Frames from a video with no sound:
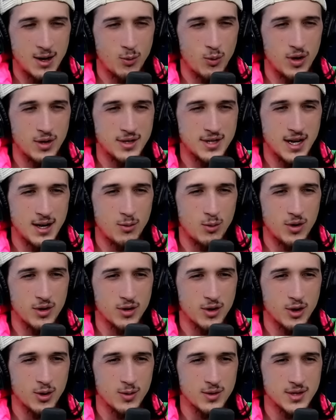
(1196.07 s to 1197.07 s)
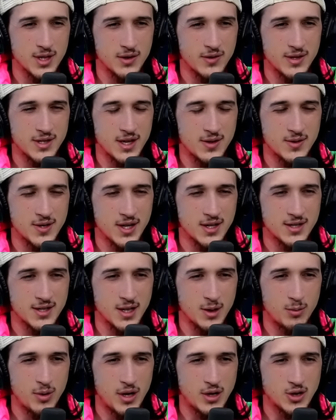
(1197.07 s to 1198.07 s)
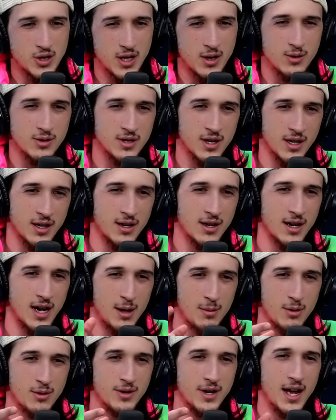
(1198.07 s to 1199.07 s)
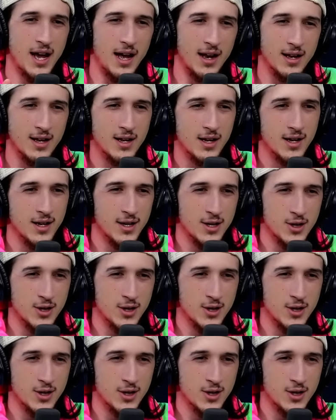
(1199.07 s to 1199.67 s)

one time one girl was like, let's have sex on the beach. And I was like, how about not? I've